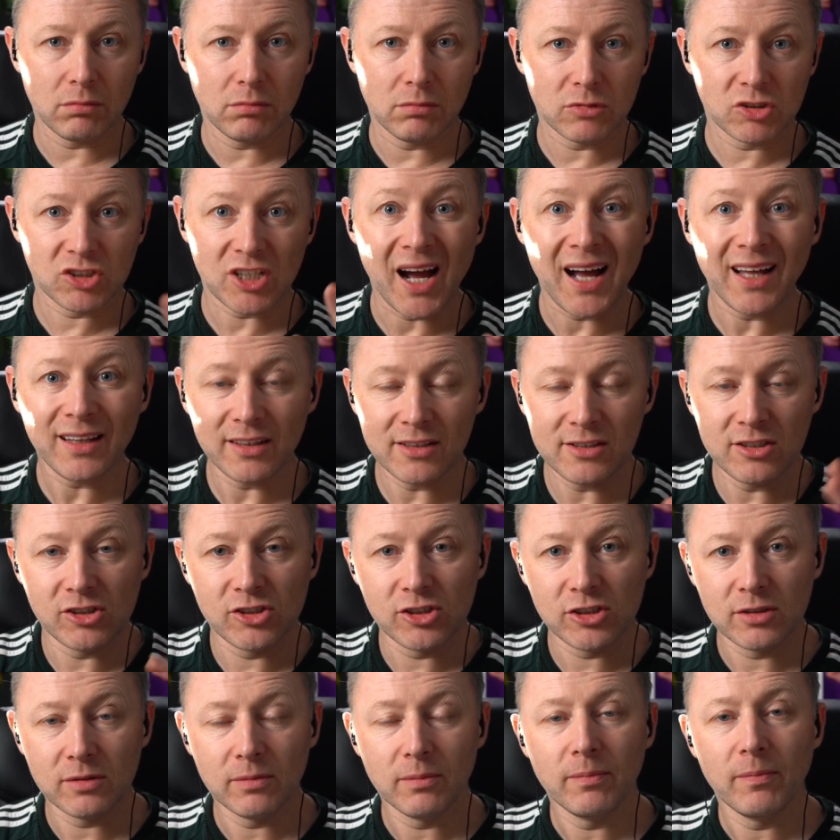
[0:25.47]

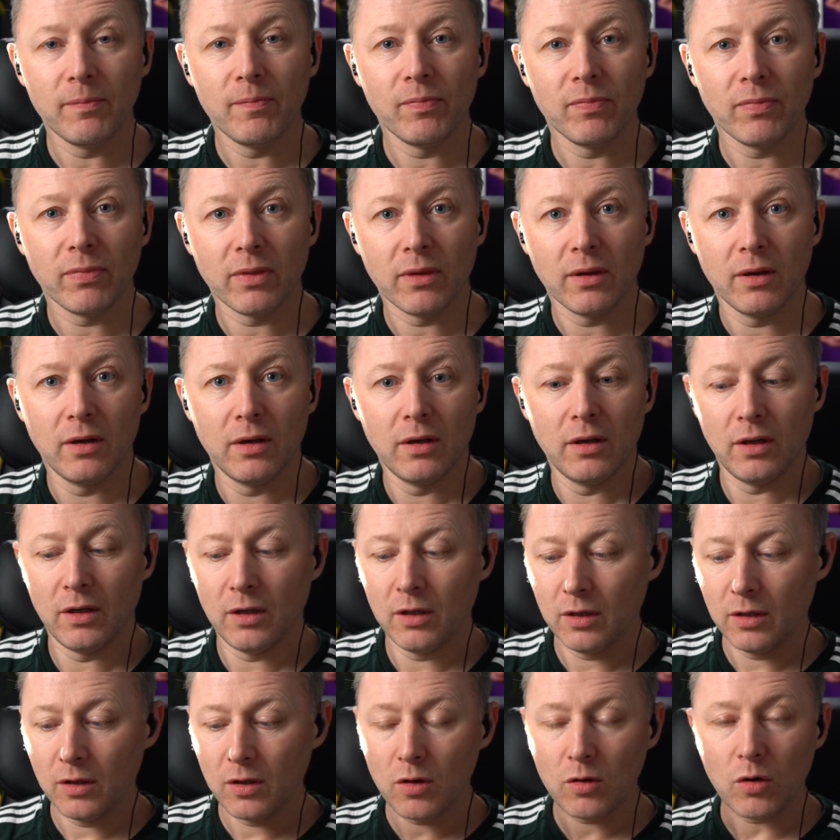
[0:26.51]
challenge.
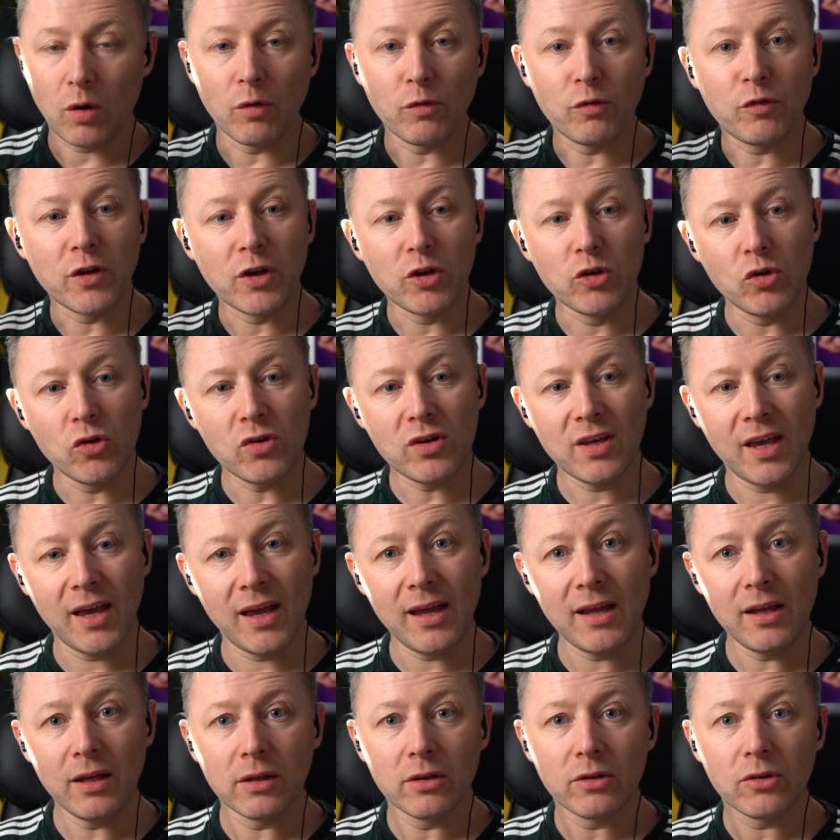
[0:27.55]
Going for the
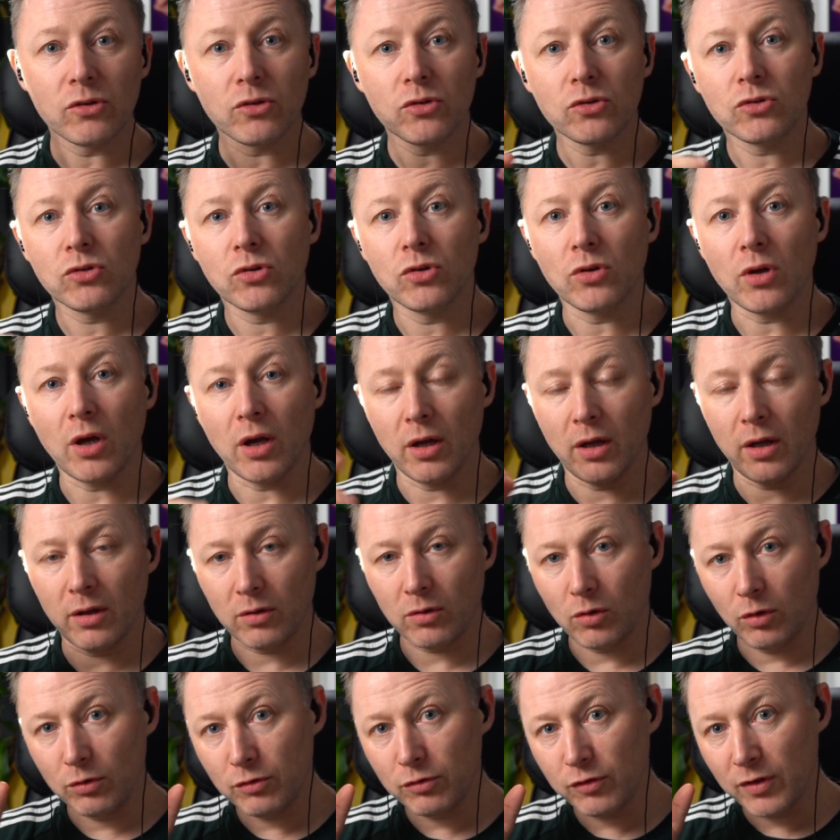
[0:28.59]
UK to
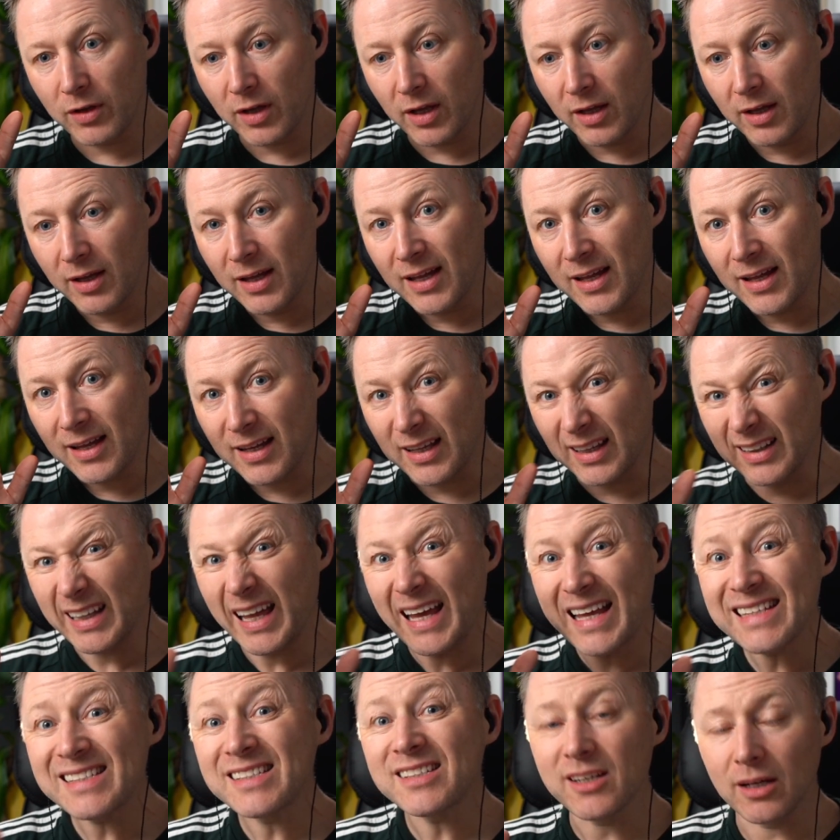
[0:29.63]
going for
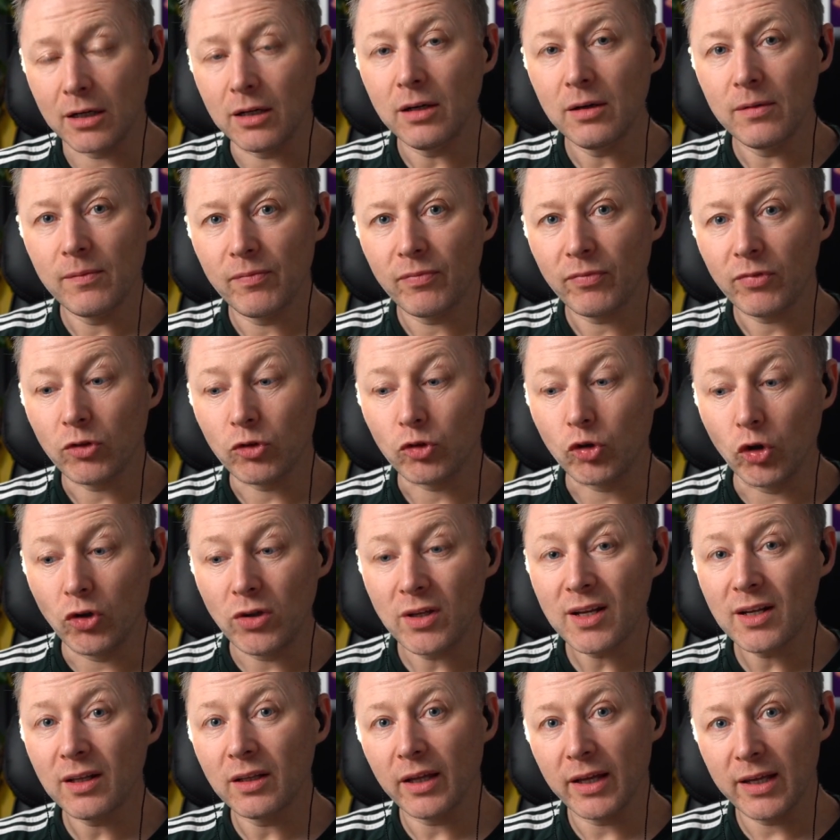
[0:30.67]
Glasgow, down the
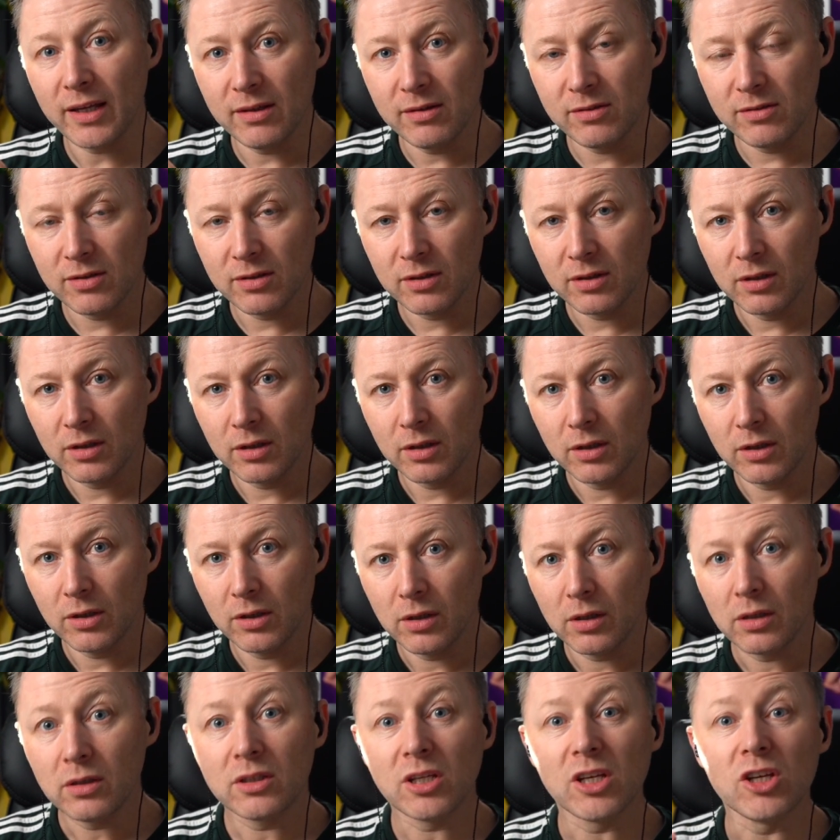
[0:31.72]
Clyde,
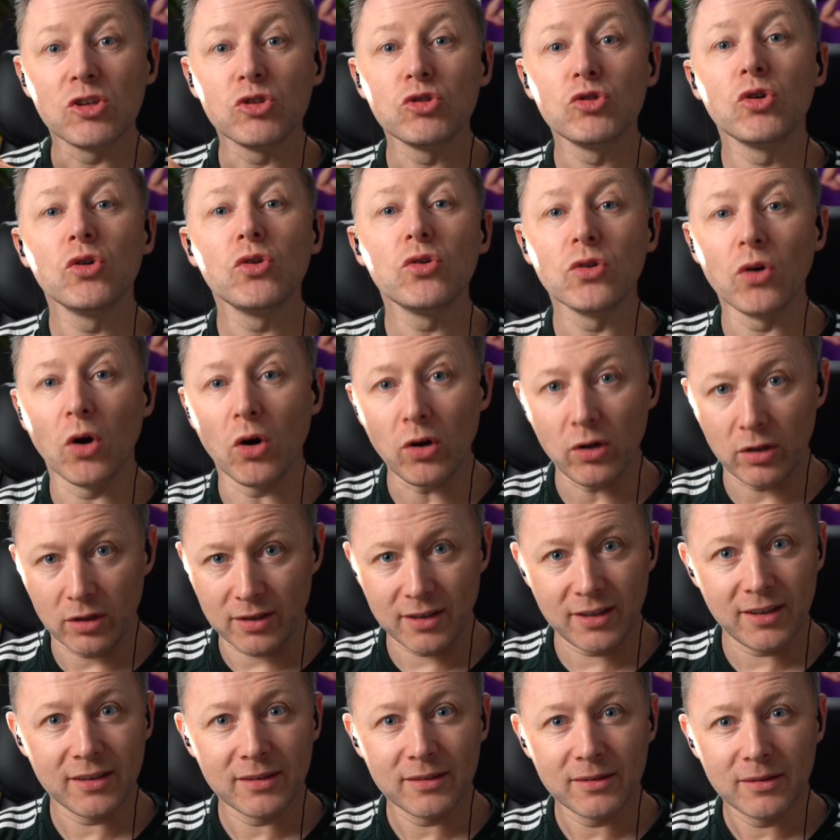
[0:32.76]
to New
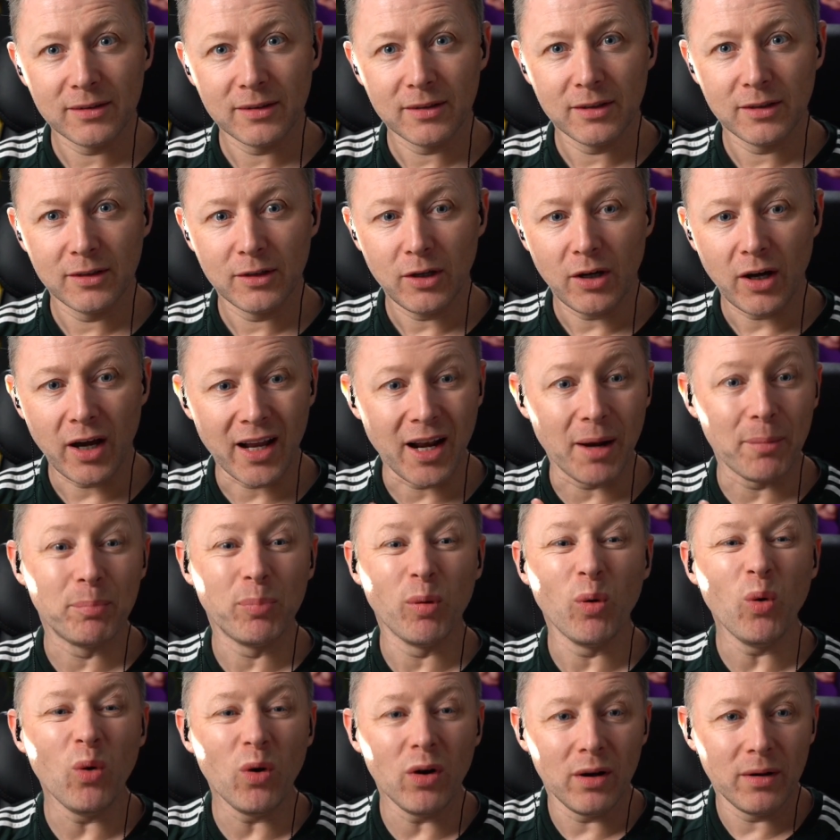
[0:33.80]
York in a
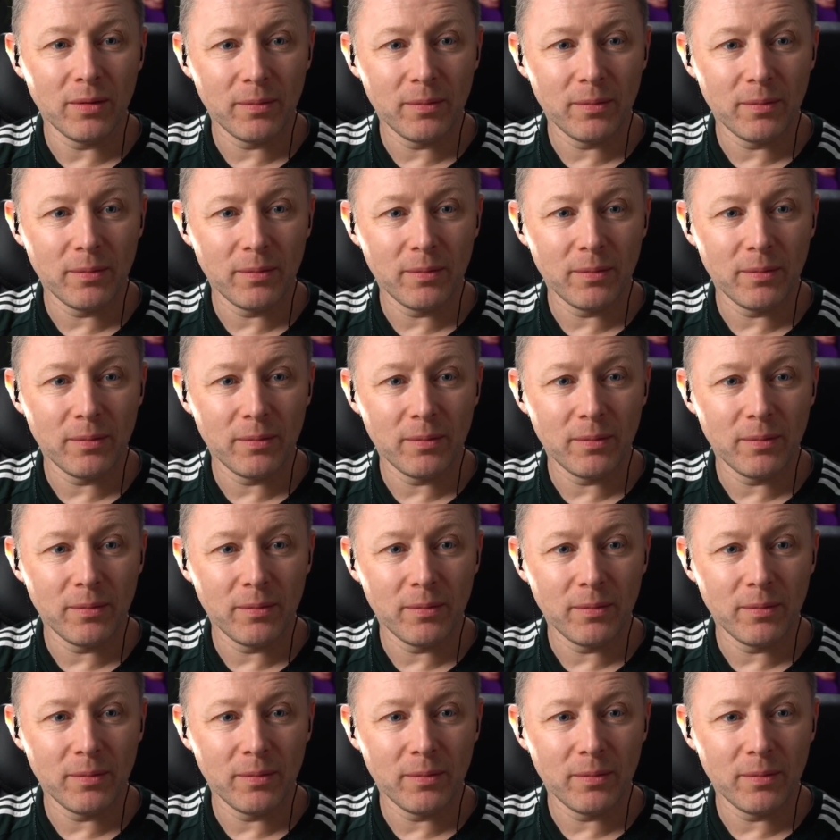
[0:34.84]
boat.